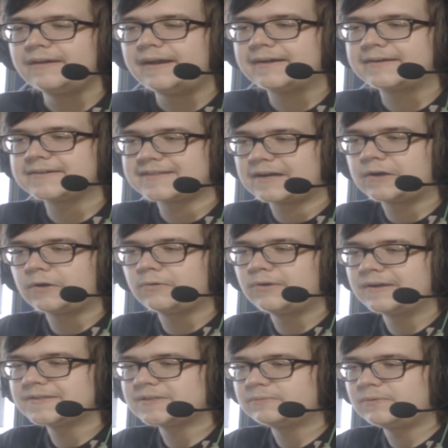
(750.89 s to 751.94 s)
Because I don't know who
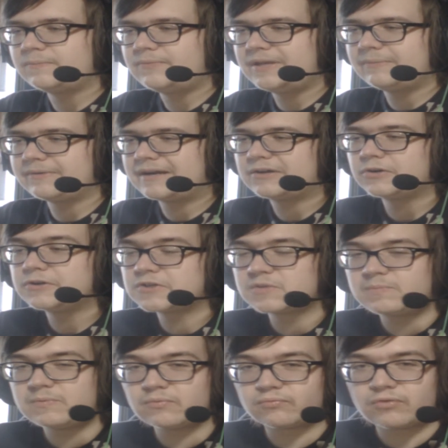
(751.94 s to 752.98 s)
else it would be, but I could
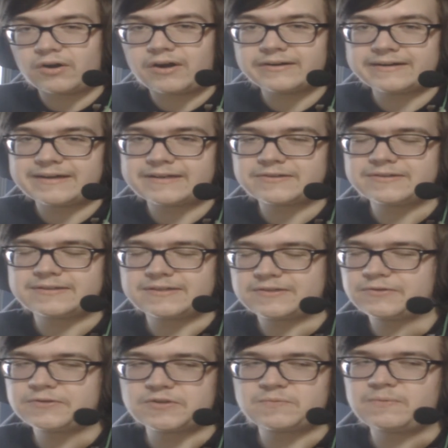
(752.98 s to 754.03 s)
just be wrong, and this
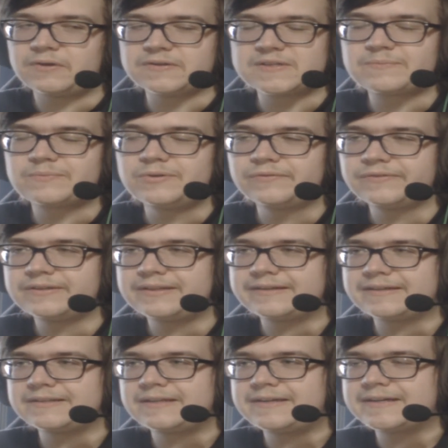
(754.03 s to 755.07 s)
could just be all disproven, like,
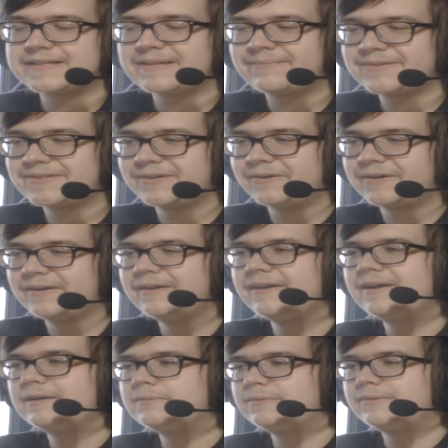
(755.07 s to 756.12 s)
in the next episode,
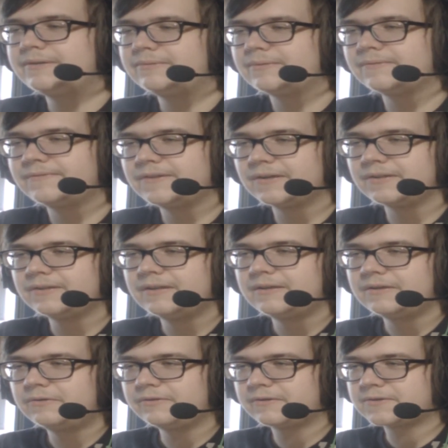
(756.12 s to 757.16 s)
when we reveal
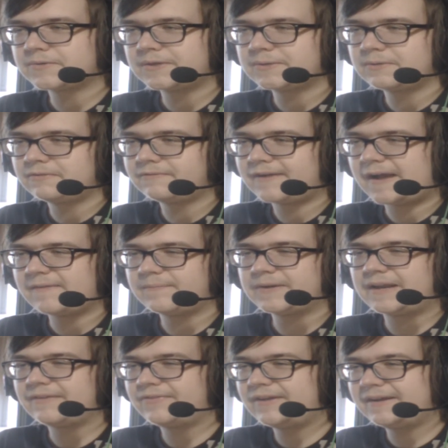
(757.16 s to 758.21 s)
who they're trying to revive. But
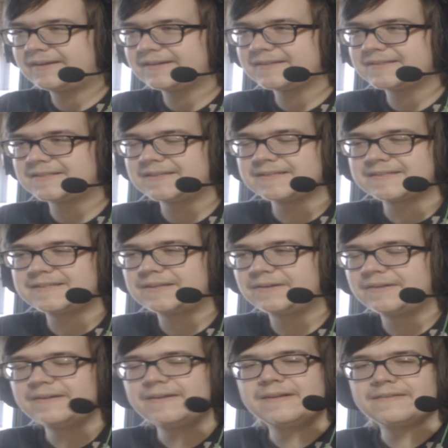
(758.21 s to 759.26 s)
I think, since, you
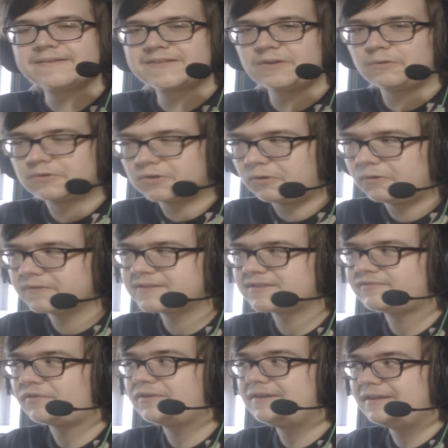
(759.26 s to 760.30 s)
know, this whole cult is
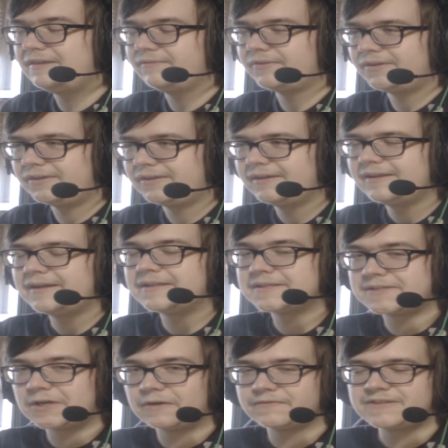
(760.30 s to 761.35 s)
very evil, and
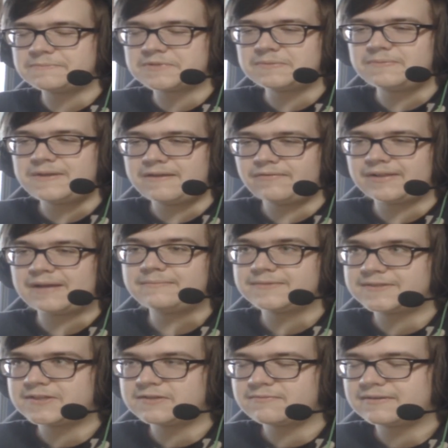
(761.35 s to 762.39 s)
Xerath seems to be evil, I'm
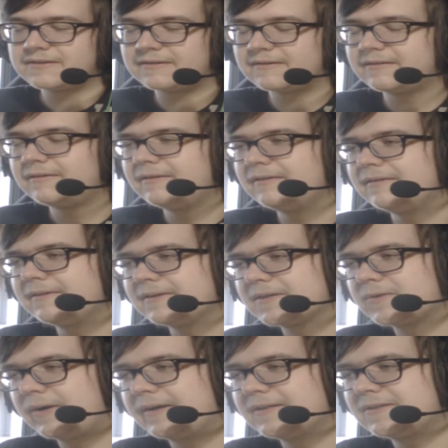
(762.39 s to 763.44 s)
assuming they're
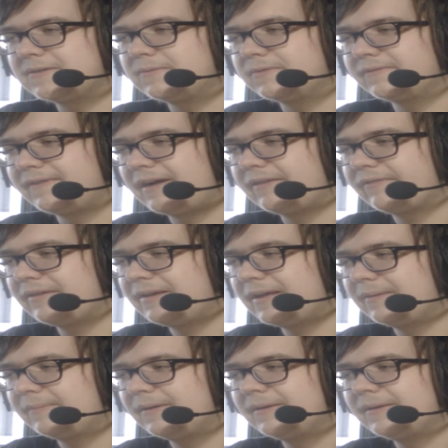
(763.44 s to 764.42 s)
trying to revive him.